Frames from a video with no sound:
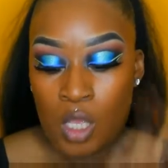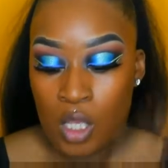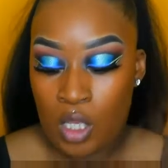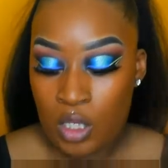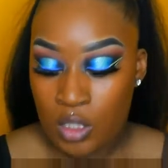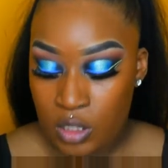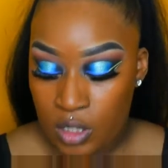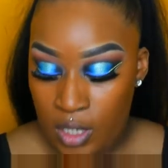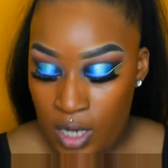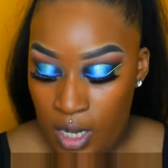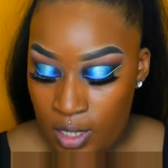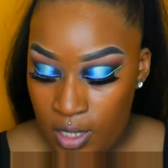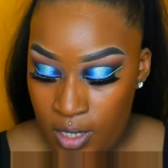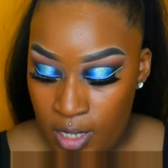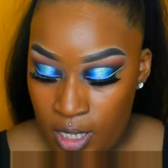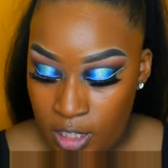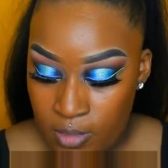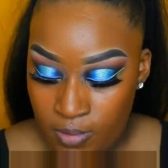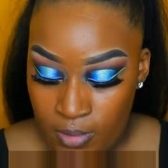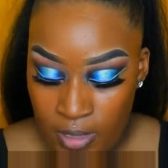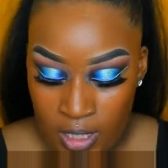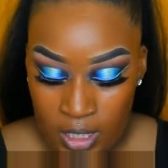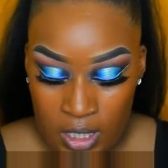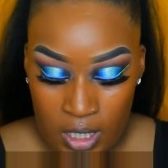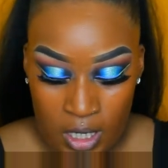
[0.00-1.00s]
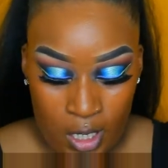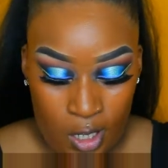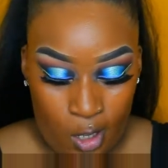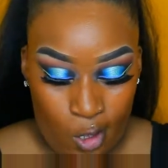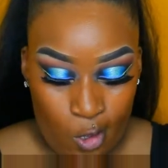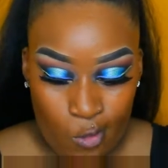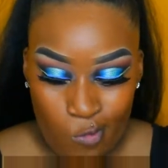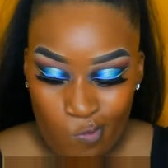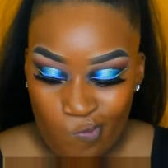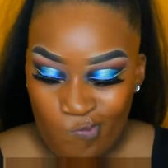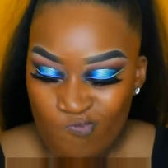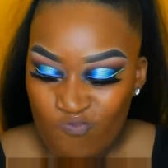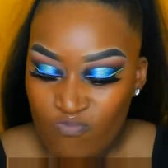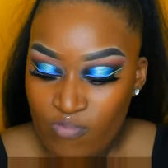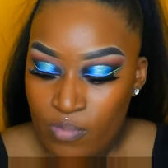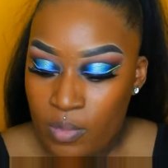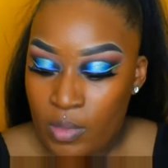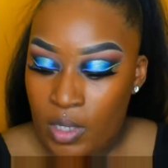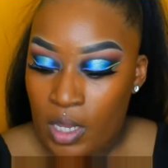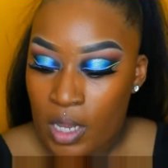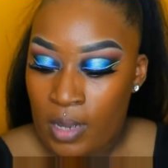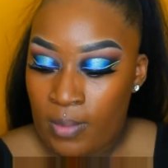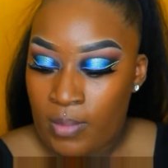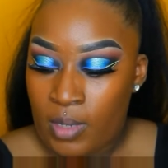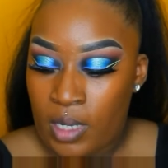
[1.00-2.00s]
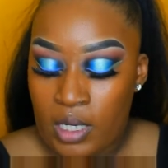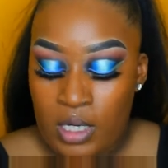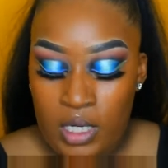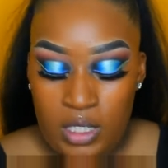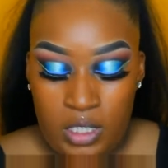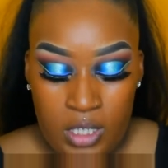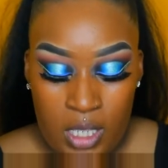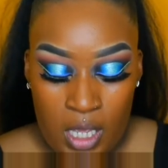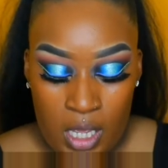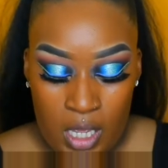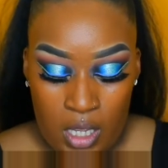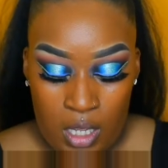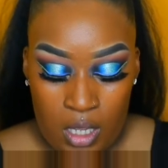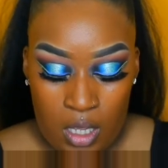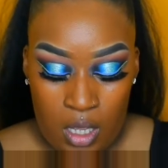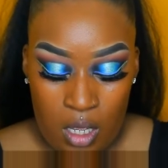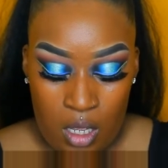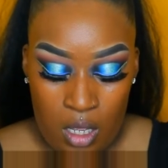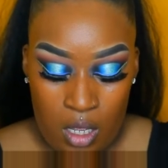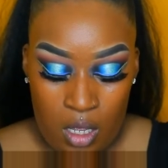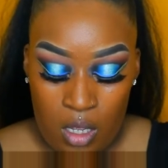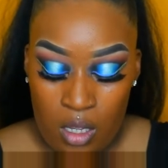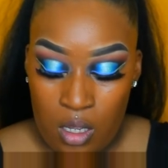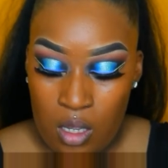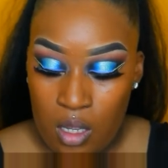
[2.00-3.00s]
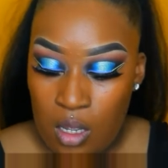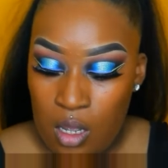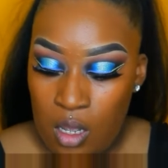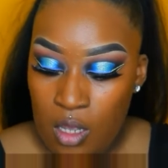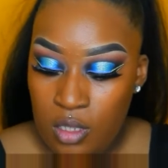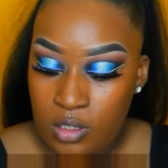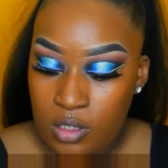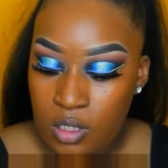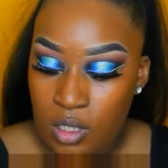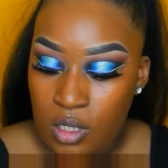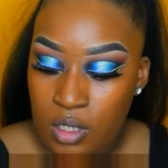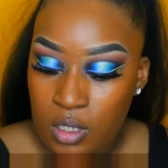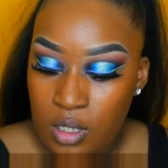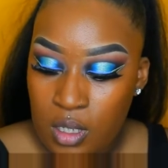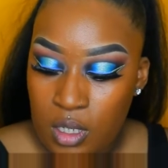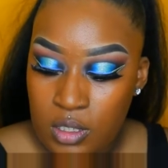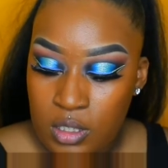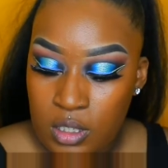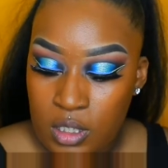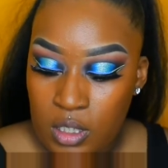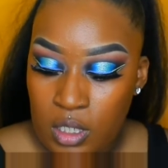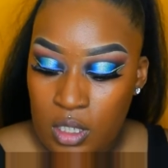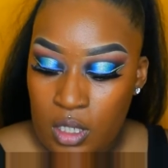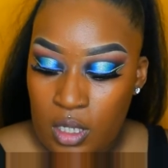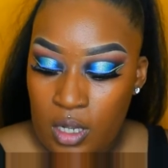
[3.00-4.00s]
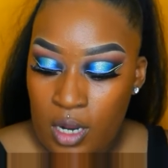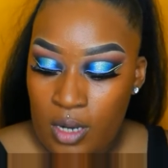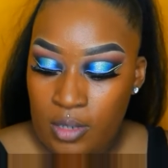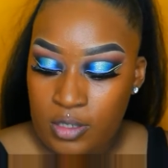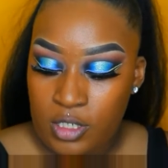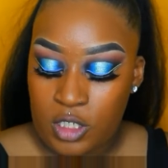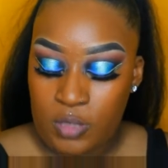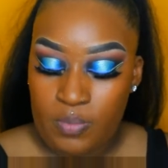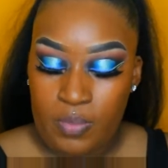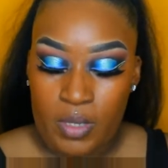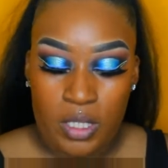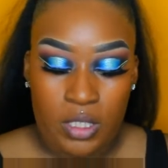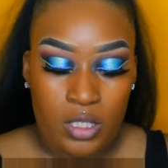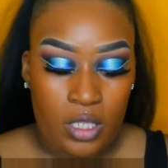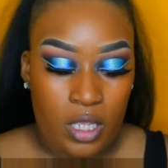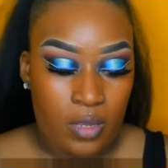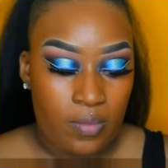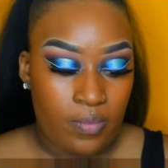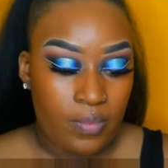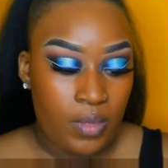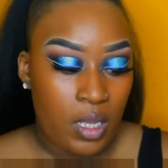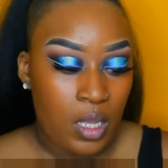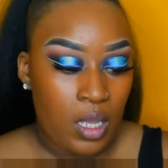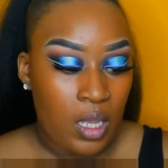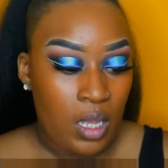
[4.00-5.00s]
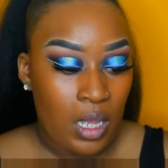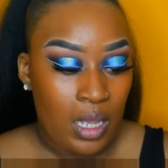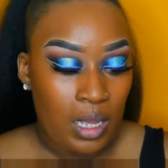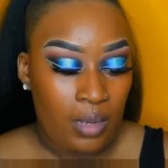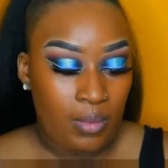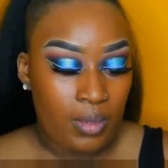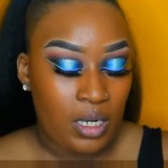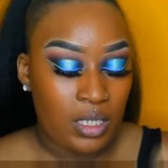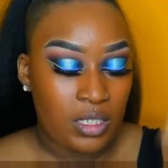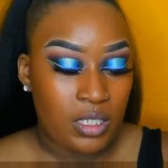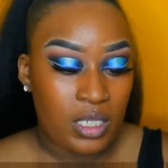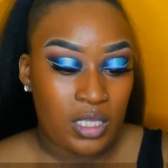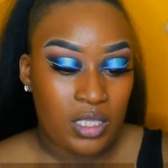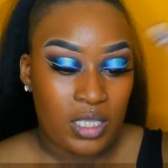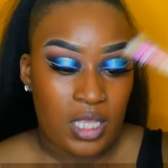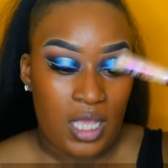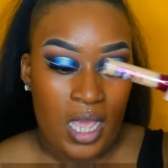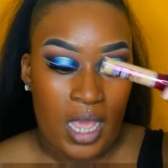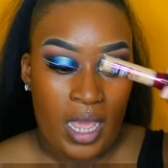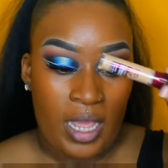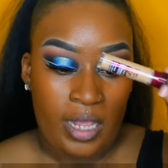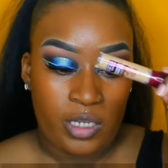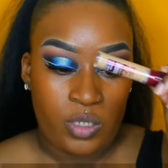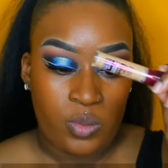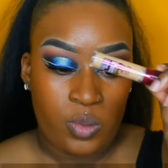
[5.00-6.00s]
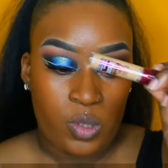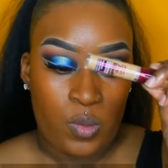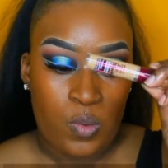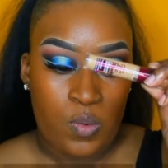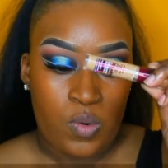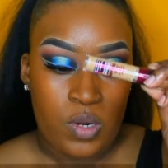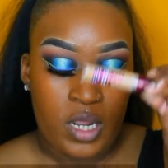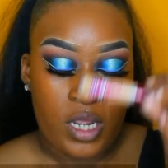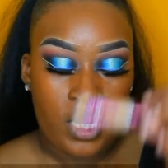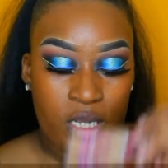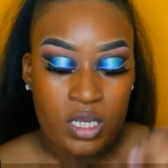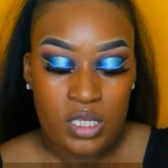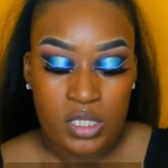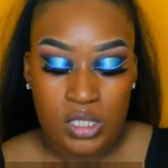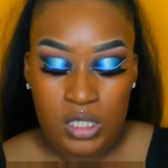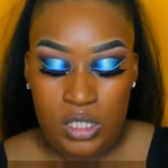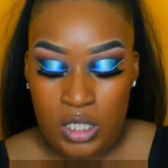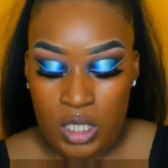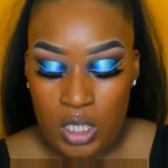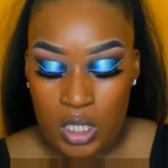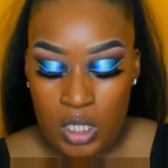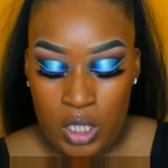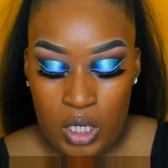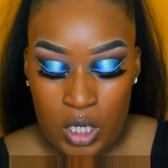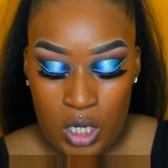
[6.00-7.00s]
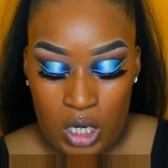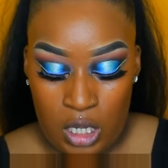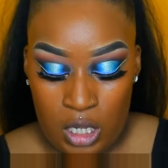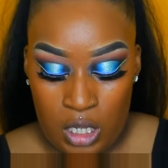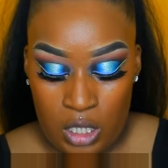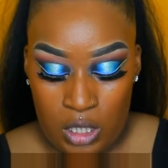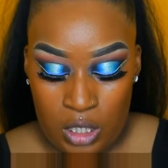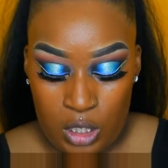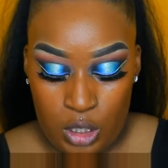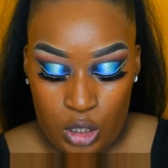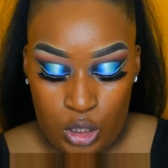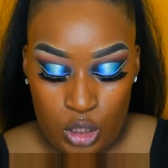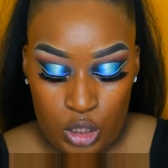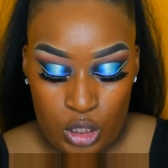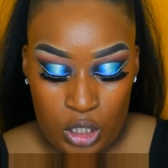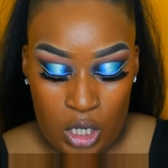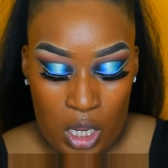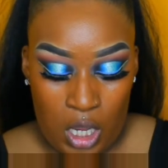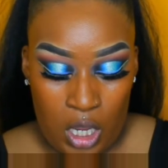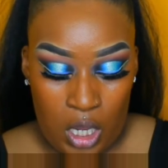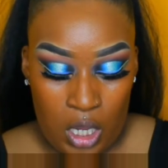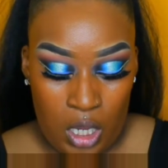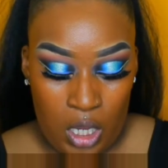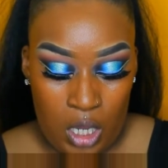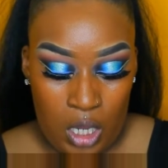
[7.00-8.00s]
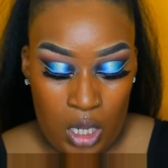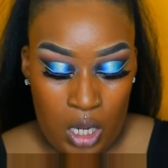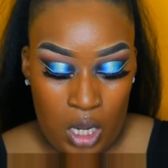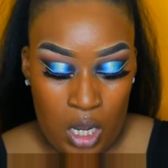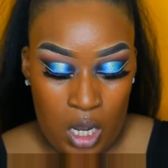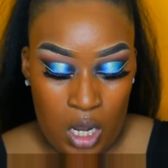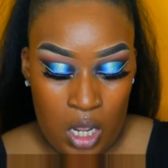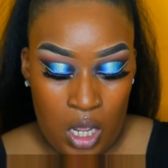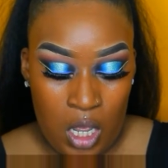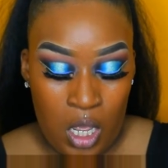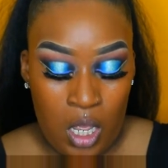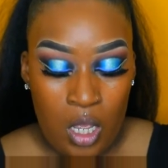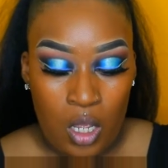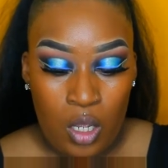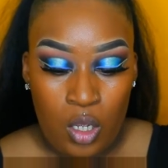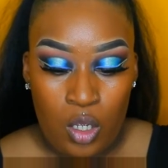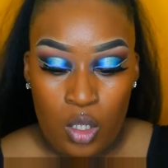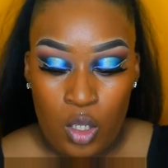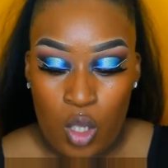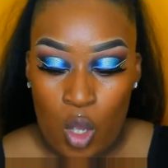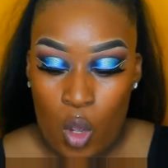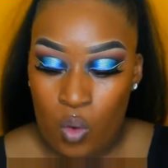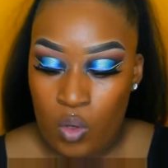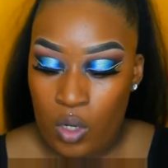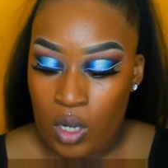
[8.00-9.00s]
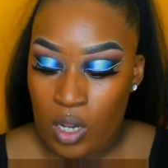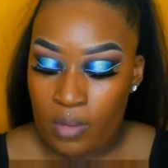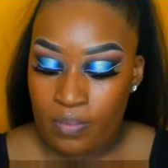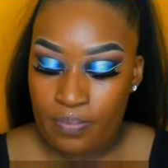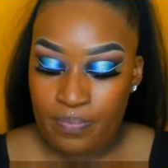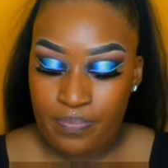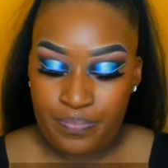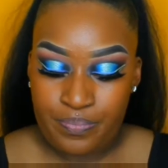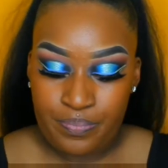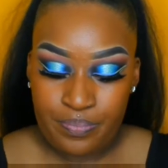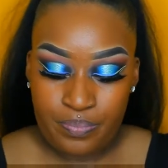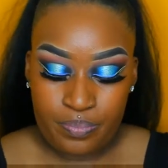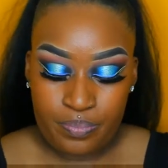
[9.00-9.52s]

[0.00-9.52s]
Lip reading: So now that that's blended in, I'm going to take also concealer I just picked up. I'm going to take the Age Rewind concealer in the shade Golden.